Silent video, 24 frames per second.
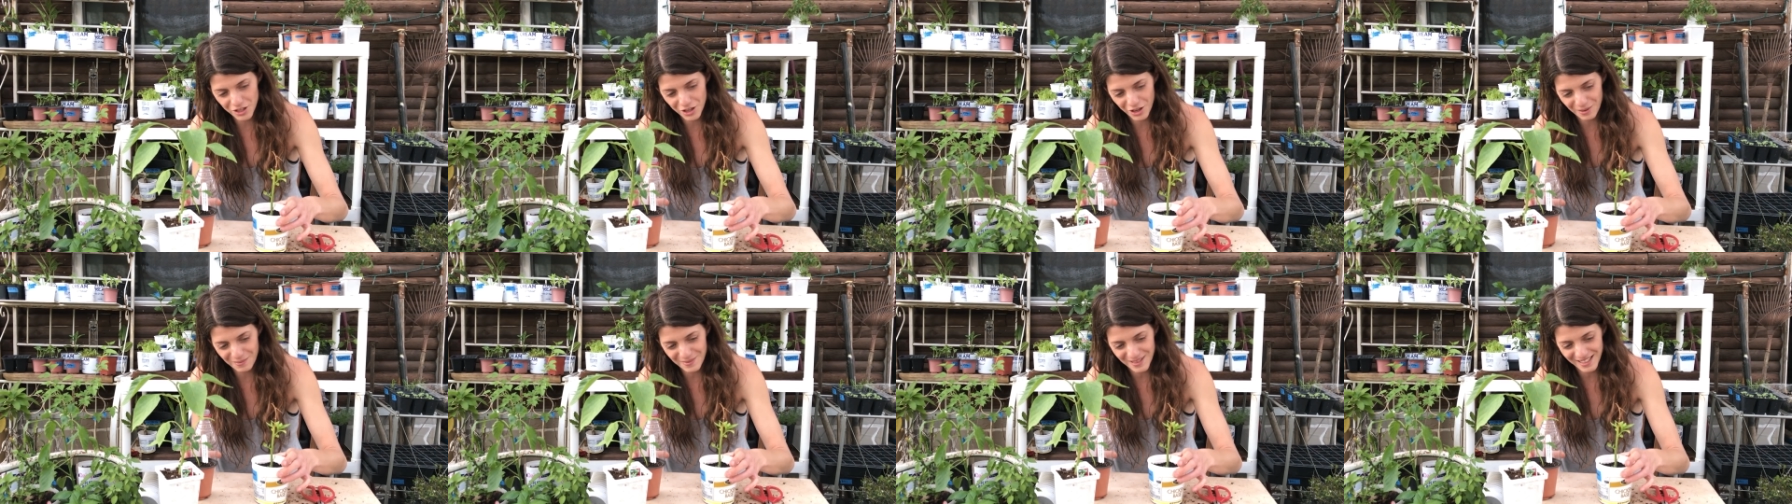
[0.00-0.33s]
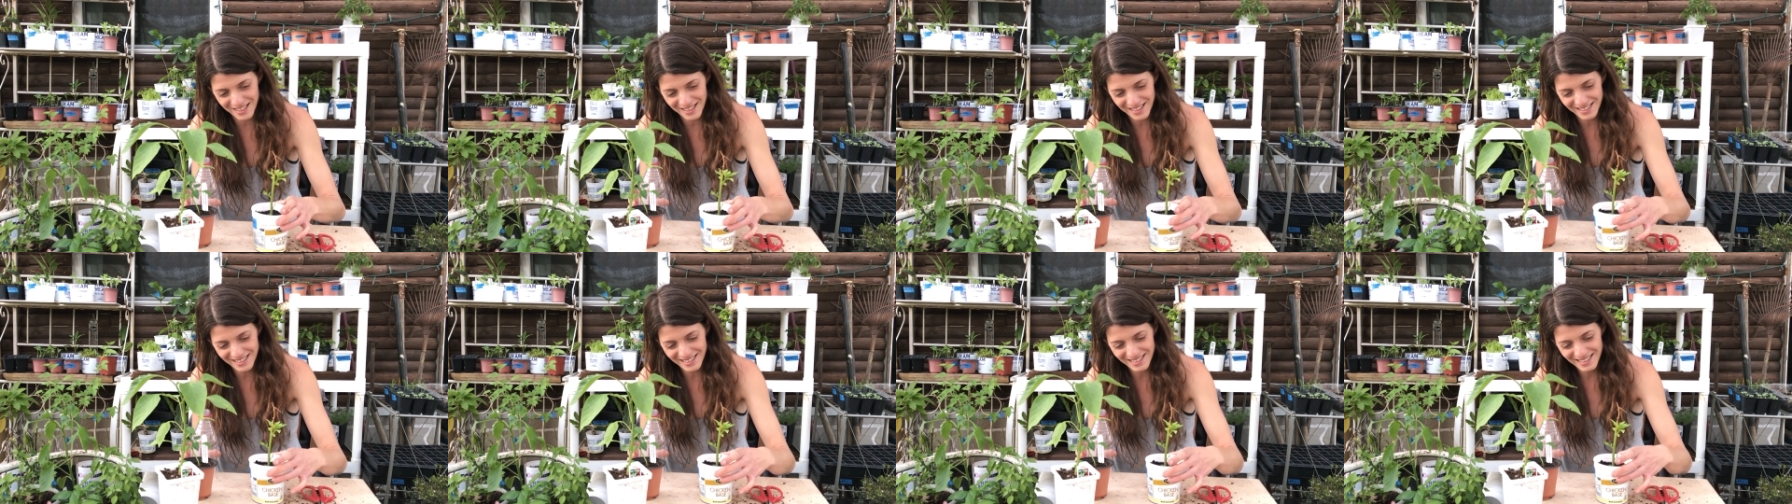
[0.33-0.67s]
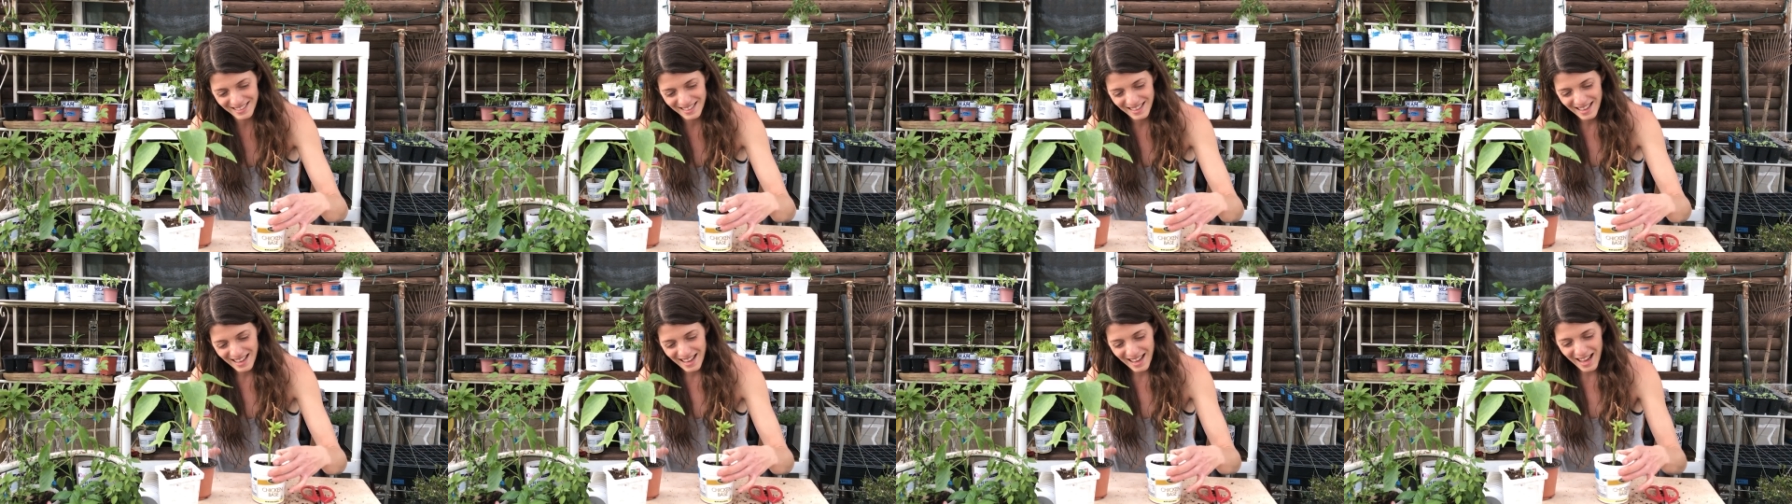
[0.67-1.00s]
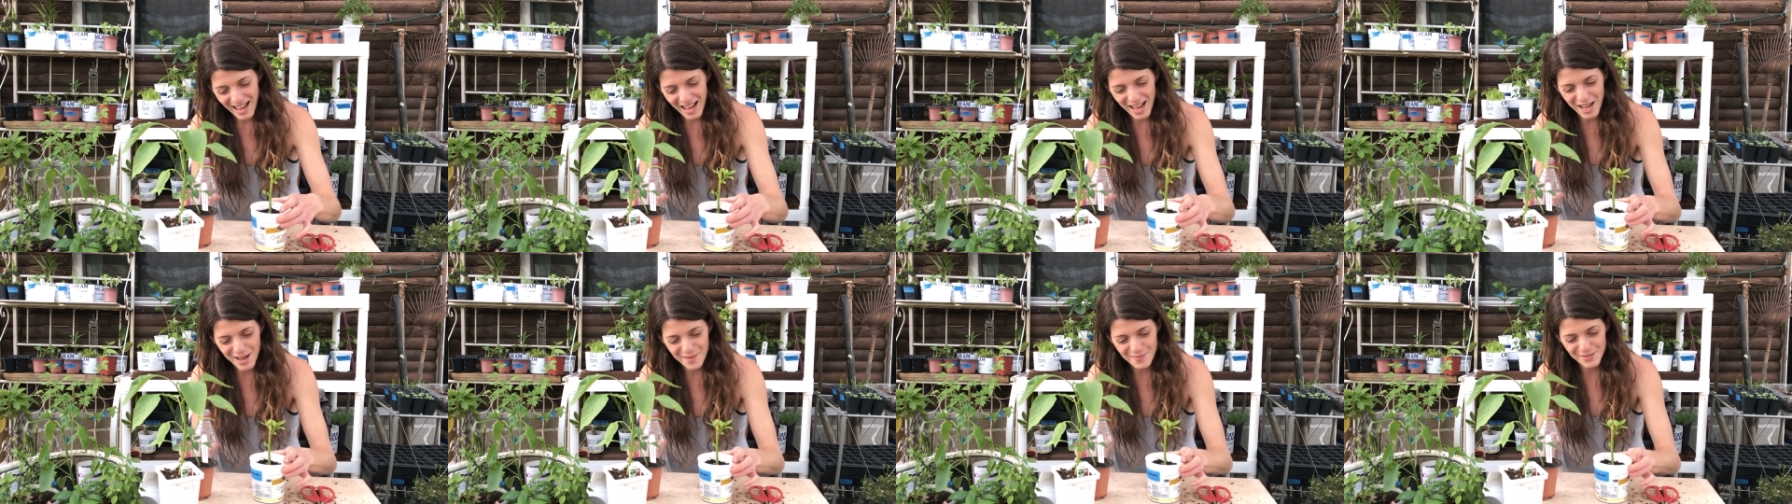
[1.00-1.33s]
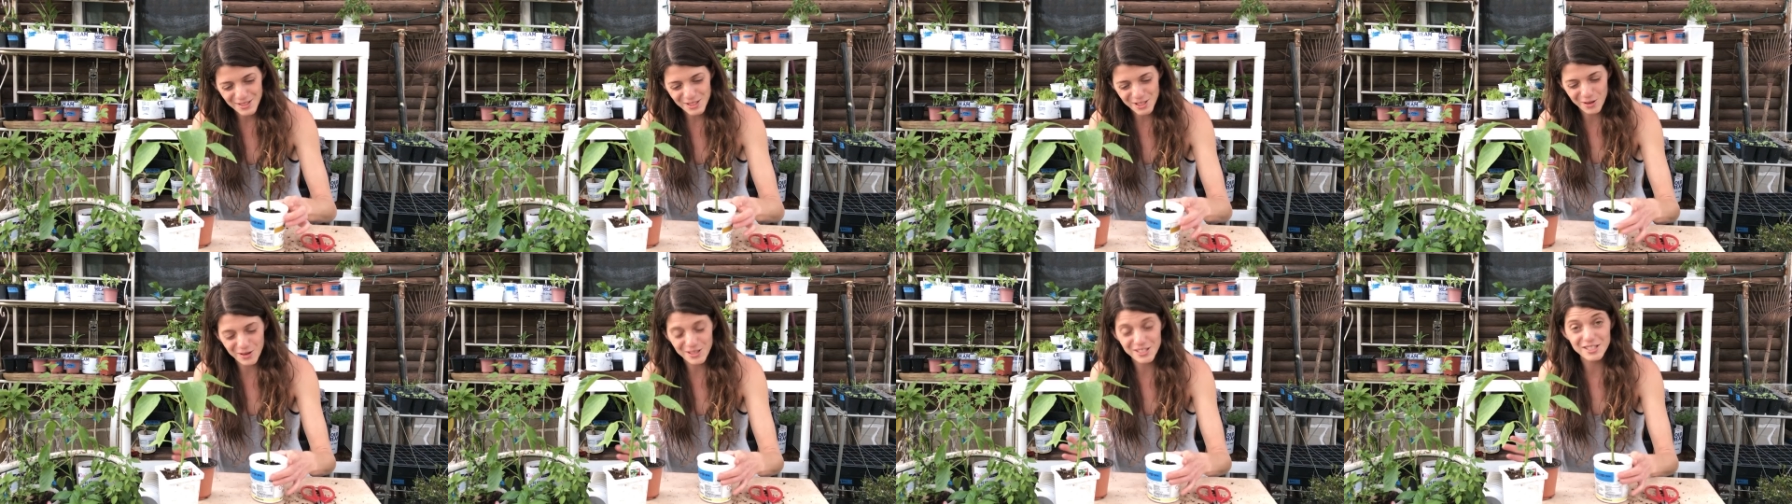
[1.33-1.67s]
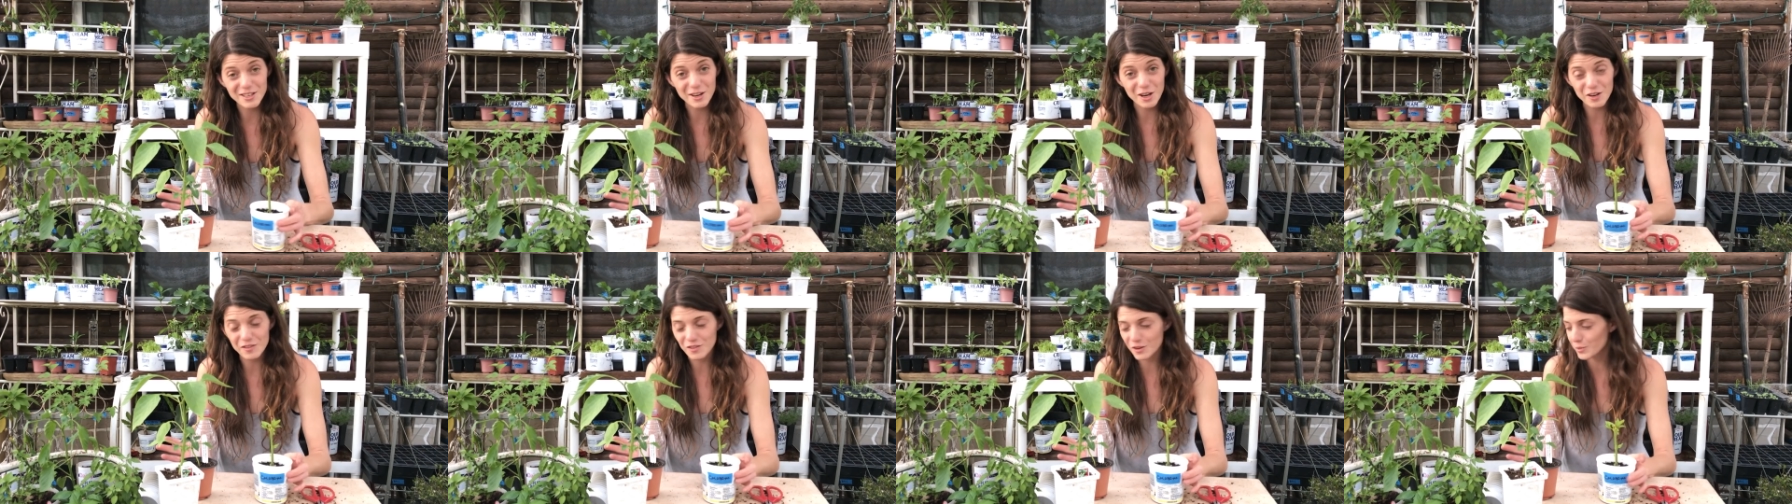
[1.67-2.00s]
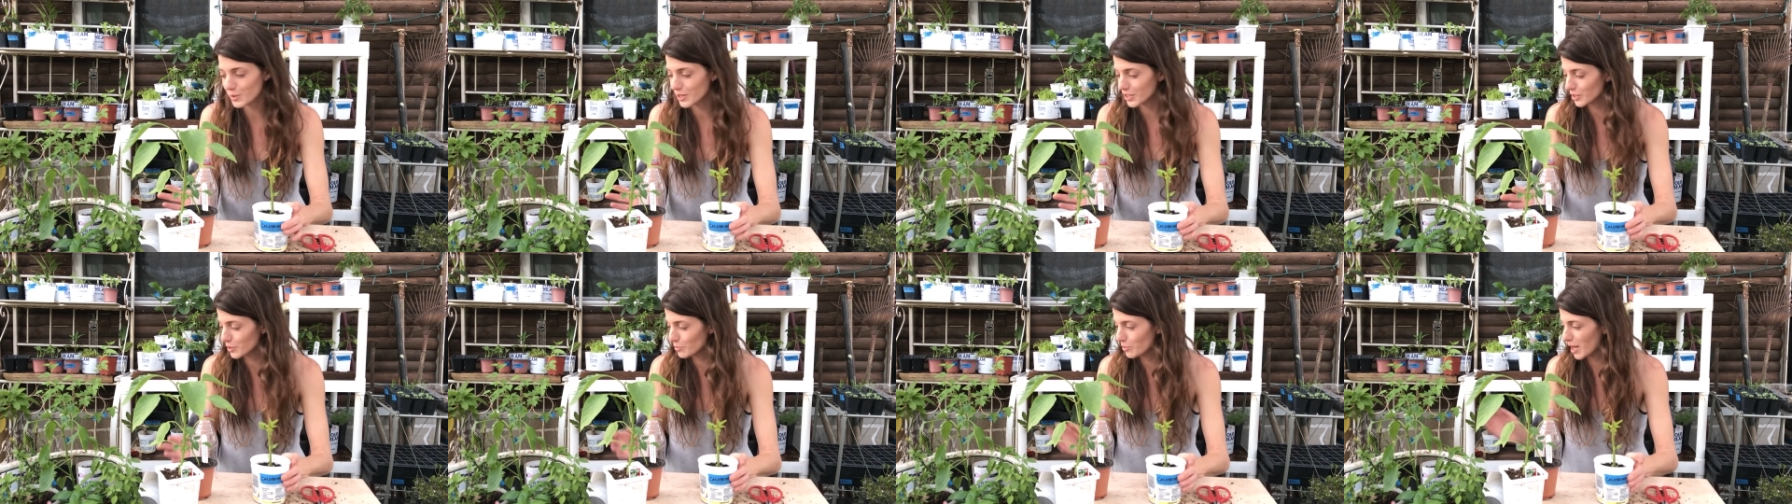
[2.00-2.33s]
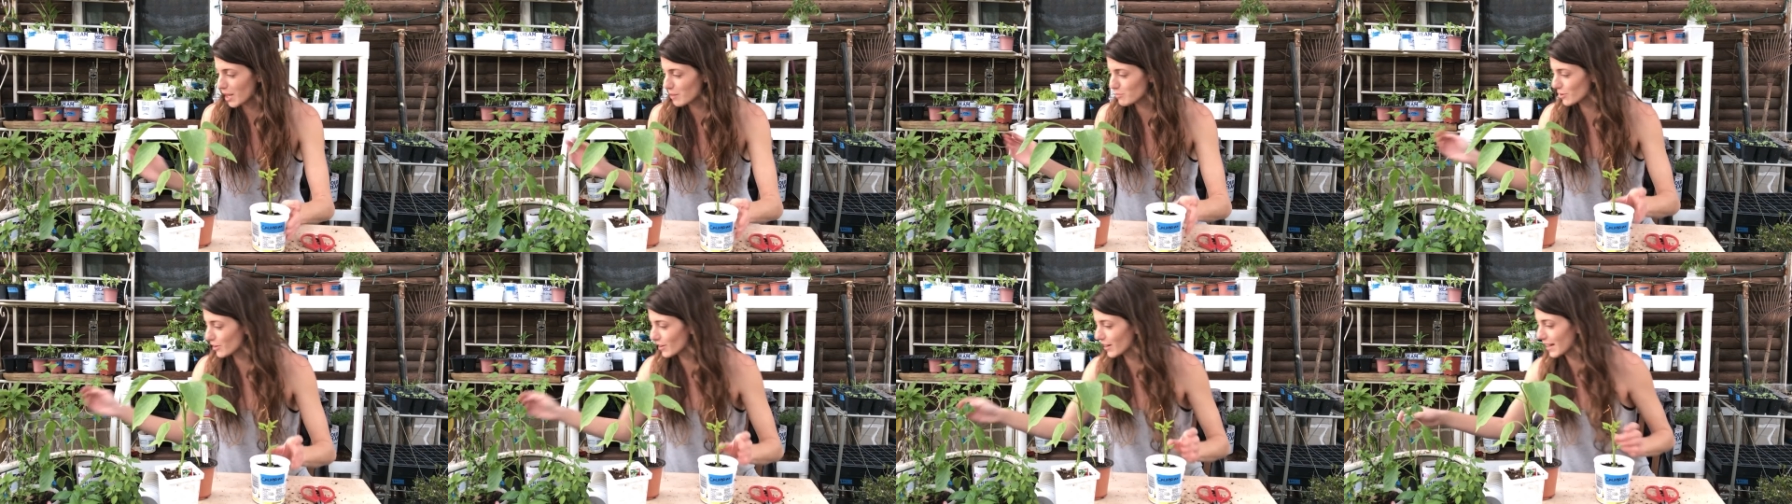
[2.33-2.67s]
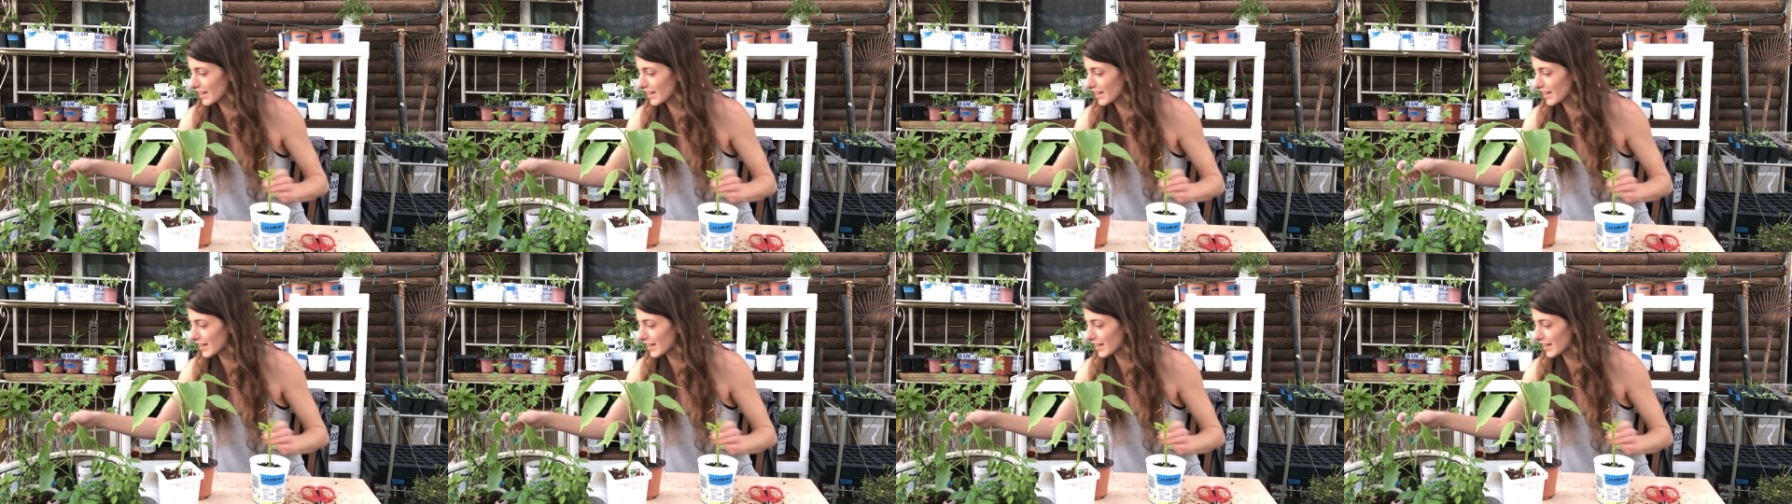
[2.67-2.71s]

germinated. Um, so it's an overwintered pepper.